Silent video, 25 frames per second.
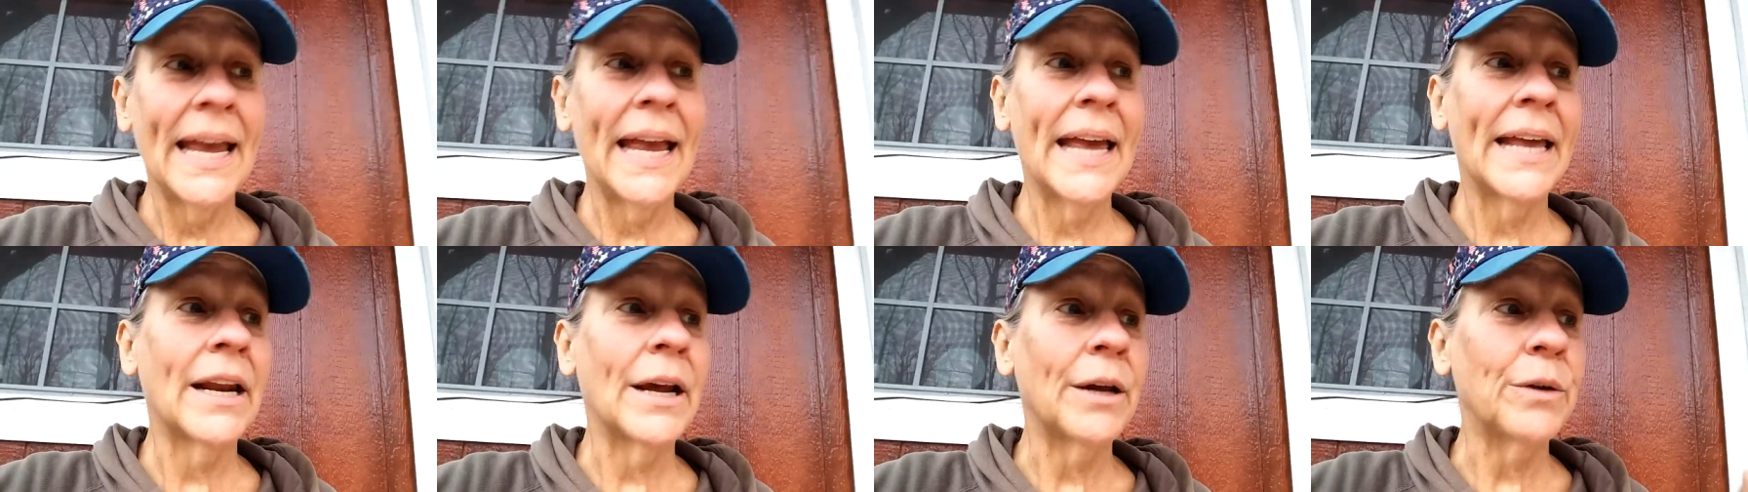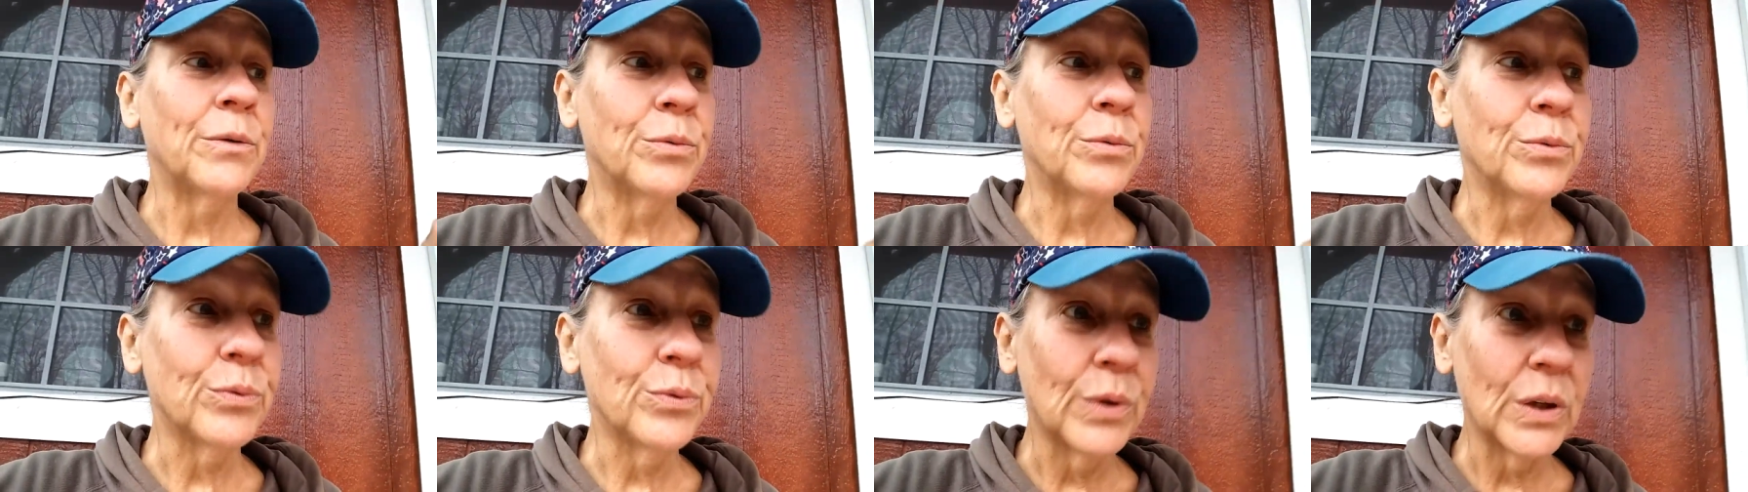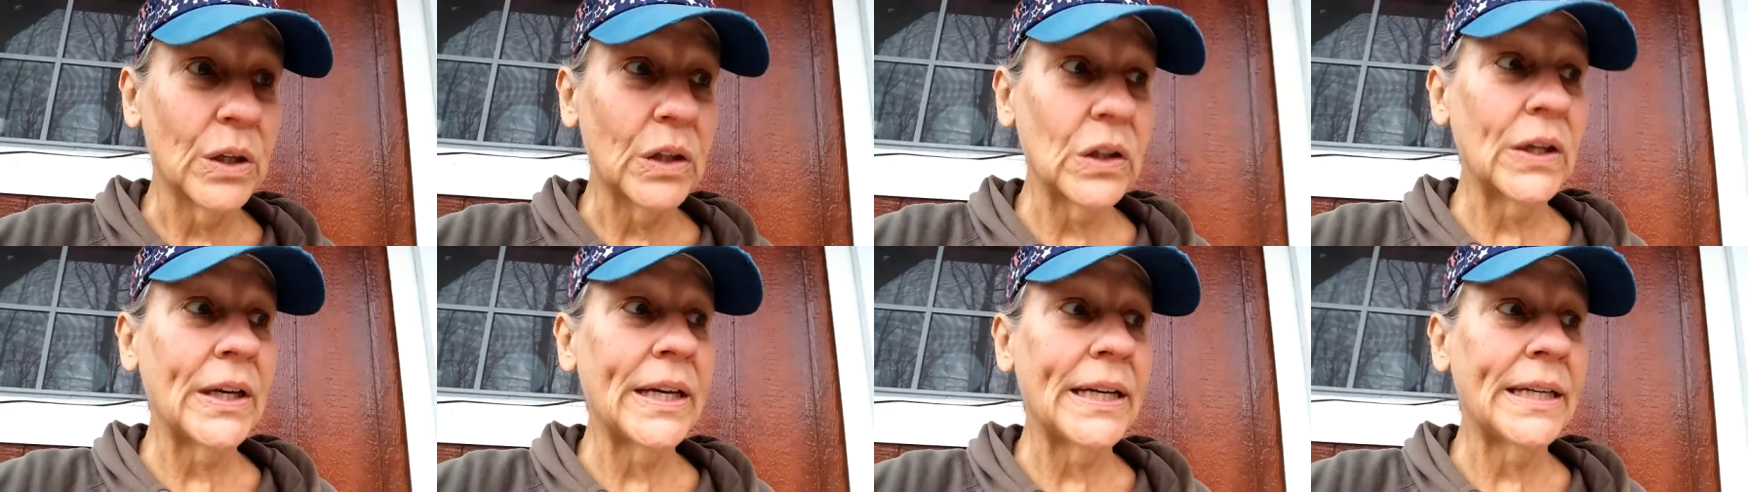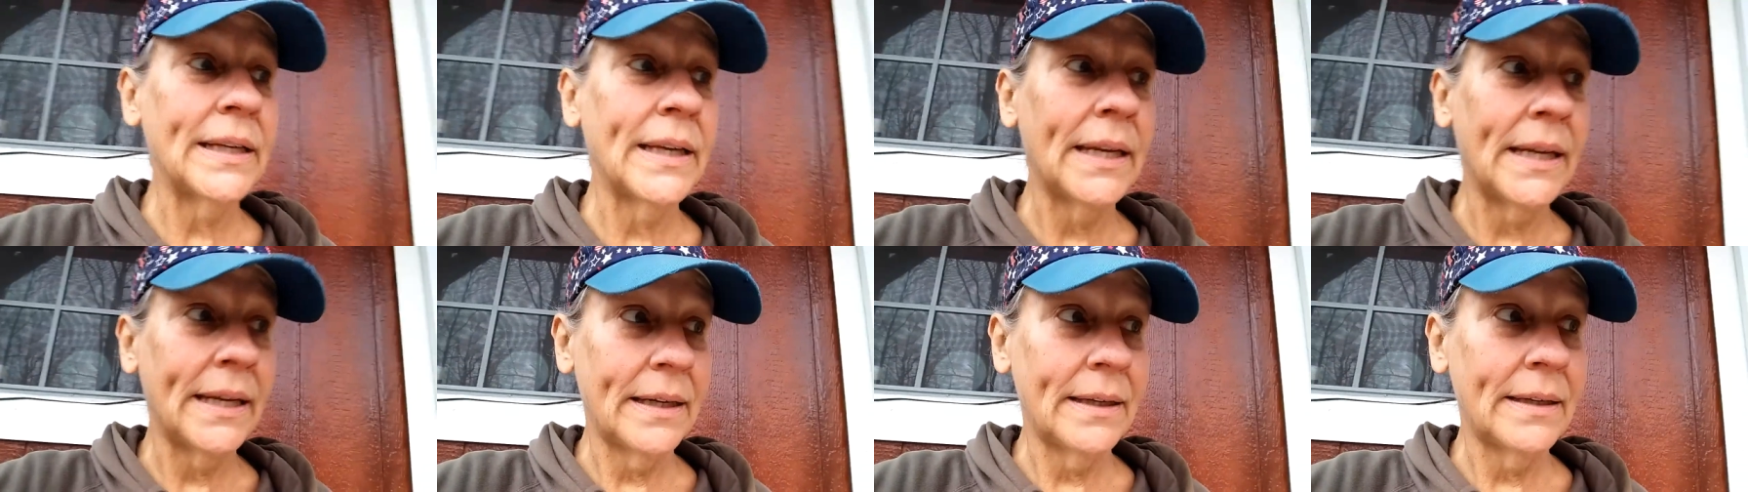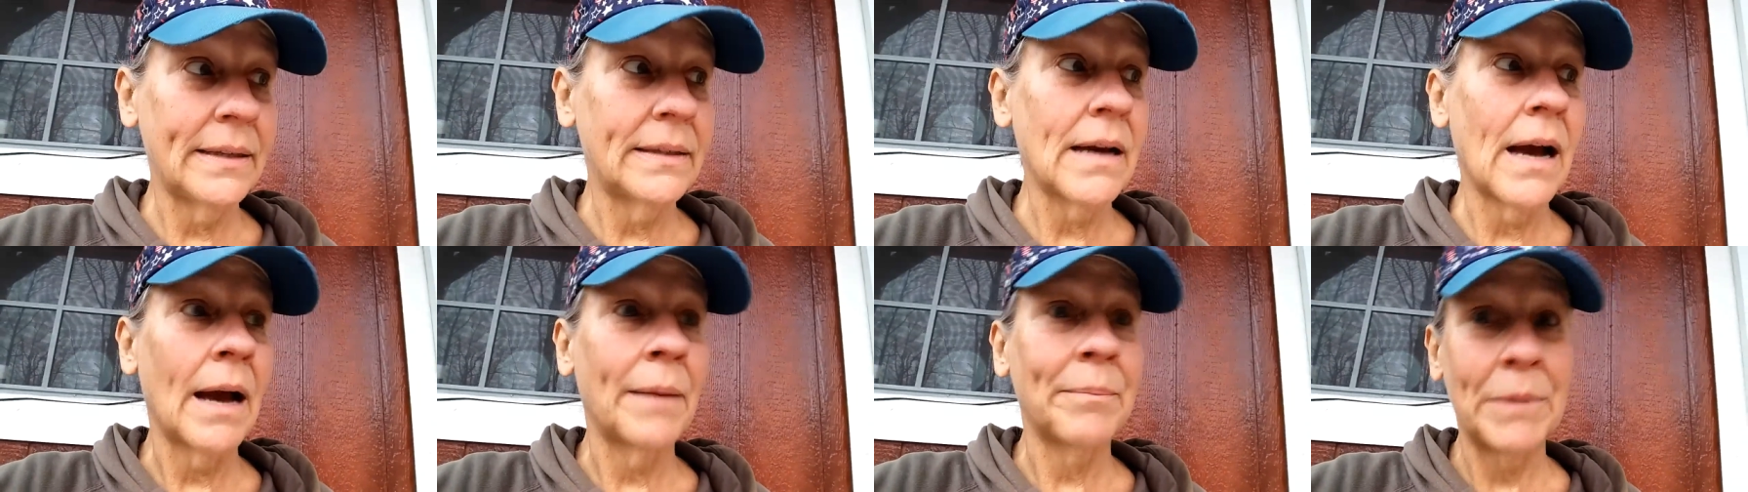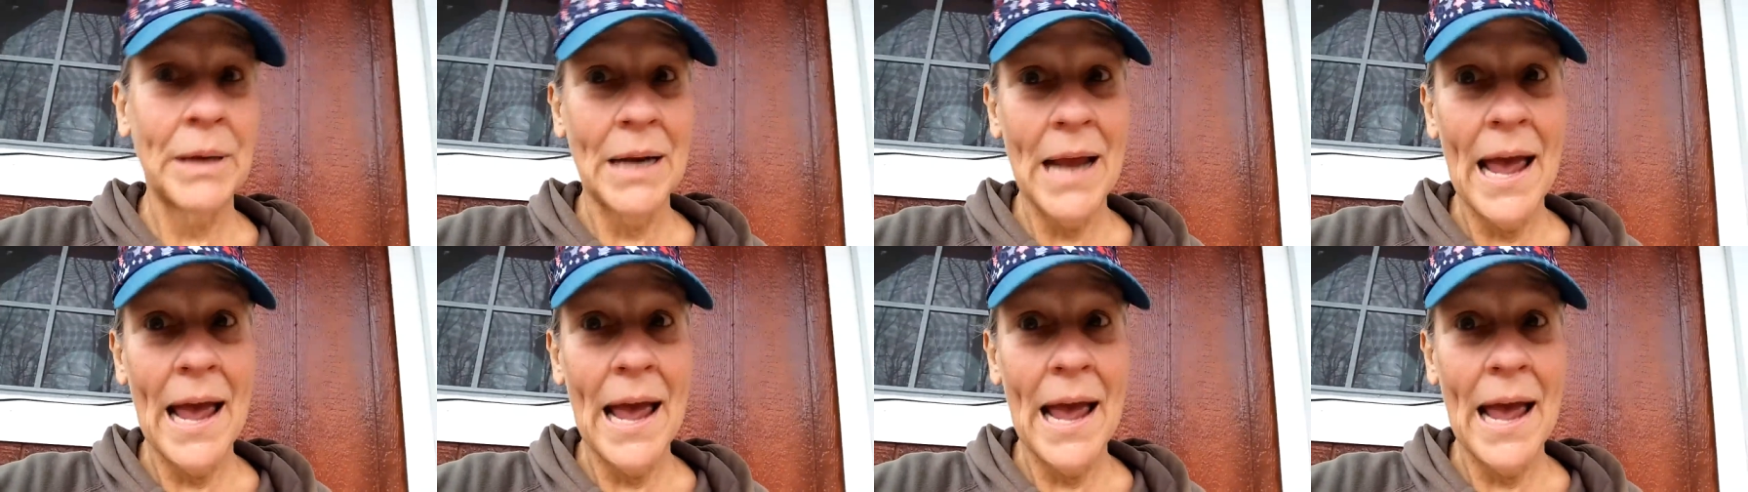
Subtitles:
and I'm going